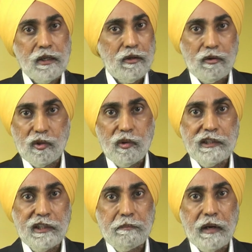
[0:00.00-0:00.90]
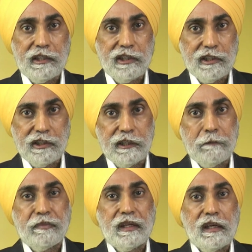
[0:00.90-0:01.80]
Guru Arjan Patsha
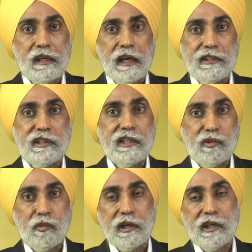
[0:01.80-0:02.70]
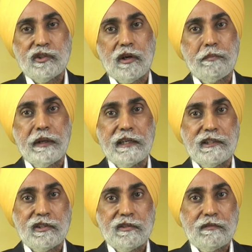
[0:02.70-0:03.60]
Ji has this verse on
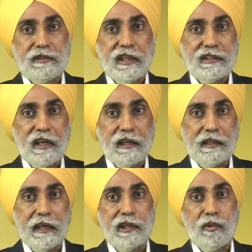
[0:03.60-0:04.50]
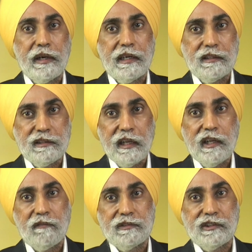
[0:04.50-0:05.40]
page
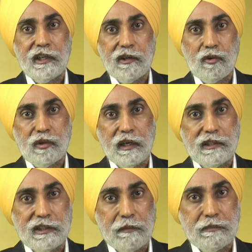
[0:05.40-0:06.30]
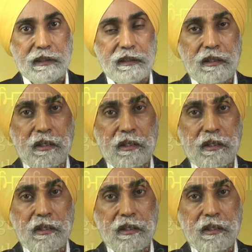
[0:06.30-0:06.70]
623 of the Sri Guru Granth Sahib Ji.